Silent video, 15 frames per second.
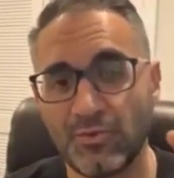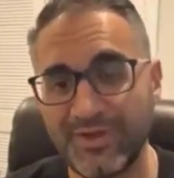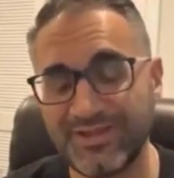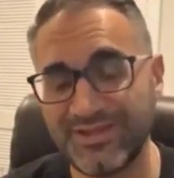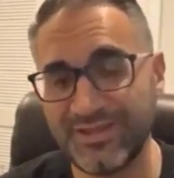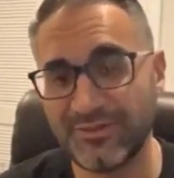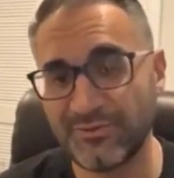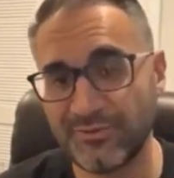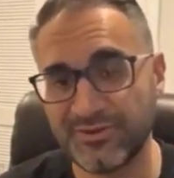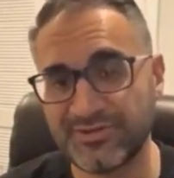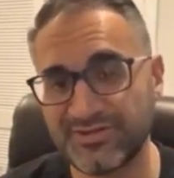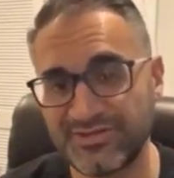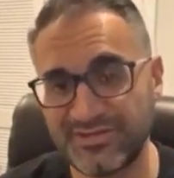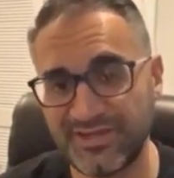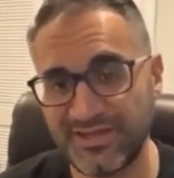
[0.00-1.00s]
When they go
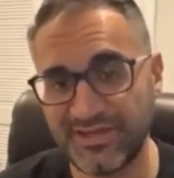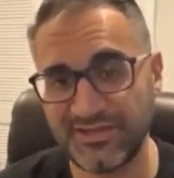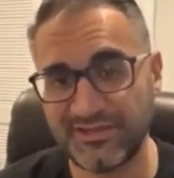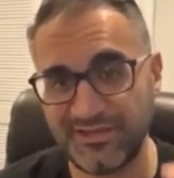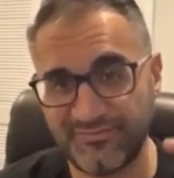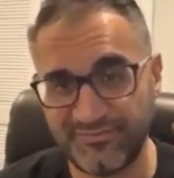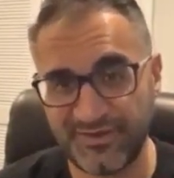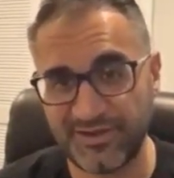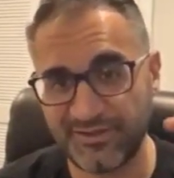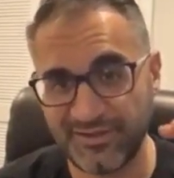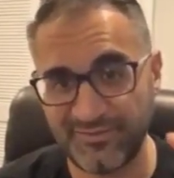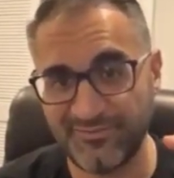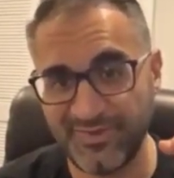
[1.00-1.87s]
into staking, they follow